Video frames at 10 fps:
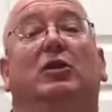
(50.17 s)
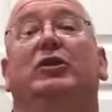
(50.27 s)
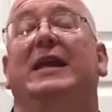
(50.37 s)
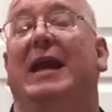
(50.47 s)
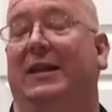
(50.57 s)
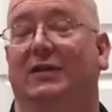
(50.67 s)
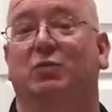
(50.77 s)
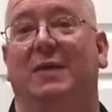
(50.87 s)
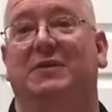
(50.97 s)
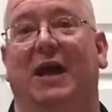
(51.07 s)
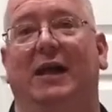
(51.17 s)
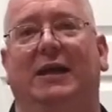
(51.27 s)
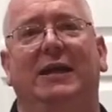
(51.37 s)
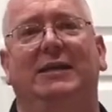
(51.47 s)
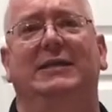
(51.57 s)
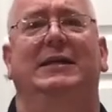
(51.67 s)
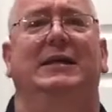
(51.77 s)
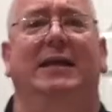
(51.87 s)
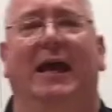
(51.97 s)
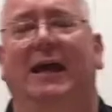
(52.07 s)
Looking at his website, he
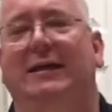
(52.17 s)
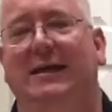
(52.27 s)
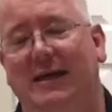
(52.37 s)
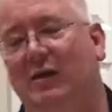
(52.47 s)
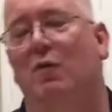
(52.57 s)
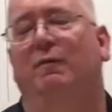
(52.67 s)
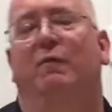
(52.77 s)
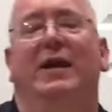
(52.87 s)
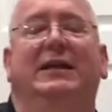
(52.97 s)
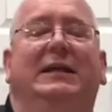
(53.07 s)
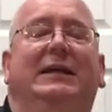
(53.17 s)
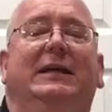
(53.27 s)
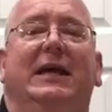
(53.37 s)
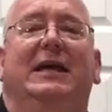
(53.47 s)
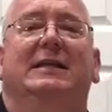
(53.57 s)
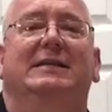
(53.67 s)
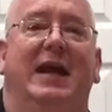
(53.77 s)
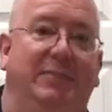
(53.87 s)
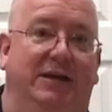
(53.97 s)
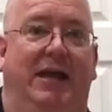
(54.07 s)
did a keto-friendly
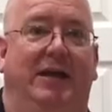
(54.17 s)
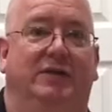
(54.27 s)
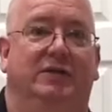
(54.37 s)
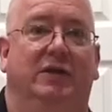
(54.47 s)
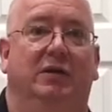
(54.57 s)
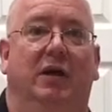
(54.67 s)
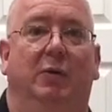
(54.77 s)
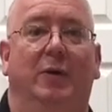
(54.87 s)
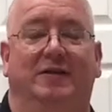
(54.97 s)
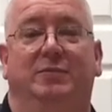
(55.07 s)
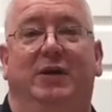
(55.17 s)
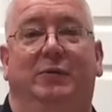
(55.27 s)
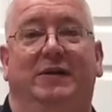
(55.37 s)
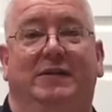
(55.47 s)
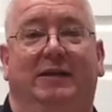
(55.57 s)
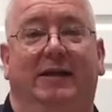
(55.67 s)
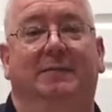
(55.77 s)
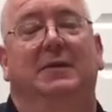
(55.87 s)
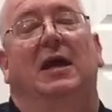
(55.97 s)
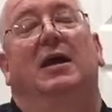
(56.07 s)
salmon cakes recipe recently.
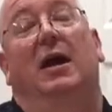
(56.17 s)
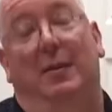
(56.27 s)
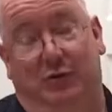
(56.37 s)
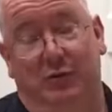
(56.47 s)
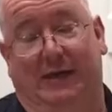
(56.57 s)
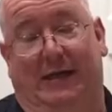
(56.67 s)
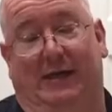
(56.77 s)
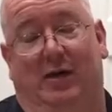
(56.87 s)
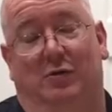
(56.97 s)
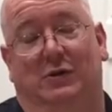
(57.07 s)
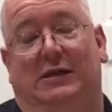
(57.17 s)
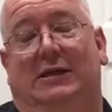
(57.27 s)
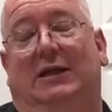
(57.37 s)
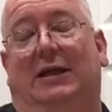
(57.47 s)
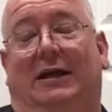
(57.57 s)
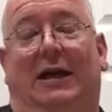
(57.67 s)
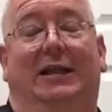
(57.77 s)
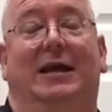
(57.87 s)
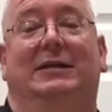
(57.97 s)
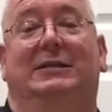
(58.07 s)
I'm doing keto. I
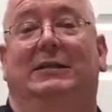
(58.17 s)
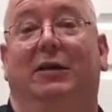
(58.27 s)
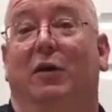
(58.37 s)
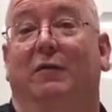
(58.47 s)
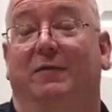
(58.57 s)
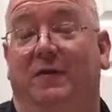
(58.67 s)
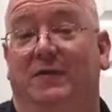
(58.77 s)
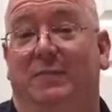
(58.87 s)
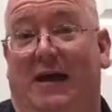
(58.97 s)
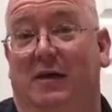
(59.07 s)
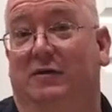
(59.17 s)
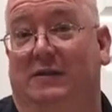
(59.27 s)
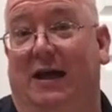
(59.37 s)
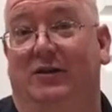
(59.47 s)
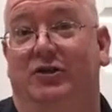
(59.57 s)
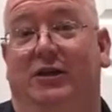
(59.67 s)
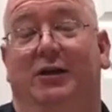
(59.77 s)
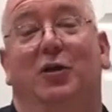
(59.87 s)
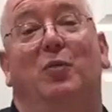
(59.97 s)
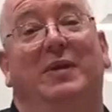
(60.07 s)
lost a little over 50 pounds last
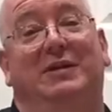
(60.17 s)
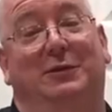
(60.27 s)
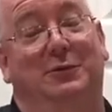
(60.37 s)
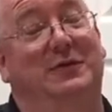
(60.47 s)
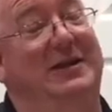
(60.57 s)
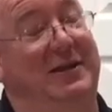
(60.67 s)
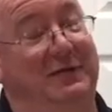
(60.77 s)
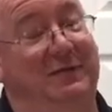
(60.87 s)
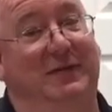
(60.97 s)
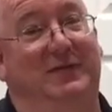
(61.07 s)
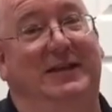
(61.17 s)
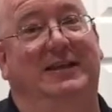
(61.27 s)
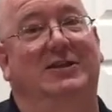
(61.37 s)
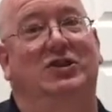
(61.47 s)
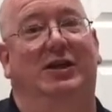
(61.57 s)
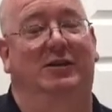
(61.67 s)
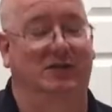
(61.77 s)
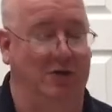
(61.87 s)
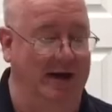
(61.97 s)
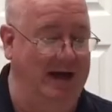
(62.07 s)
year and hoping to lose another 50 this year.
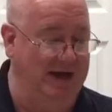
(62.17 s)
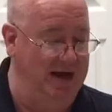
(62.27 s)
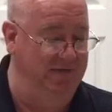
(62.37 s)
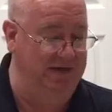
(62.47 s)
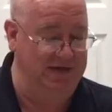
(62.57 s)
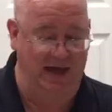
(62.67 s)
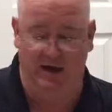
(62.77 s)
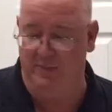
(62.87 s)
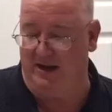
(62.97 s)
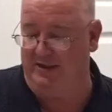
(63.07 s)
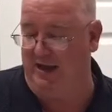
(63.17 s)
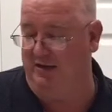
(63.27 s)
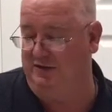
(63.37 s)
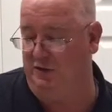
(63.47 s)
So I got kind of excited about that.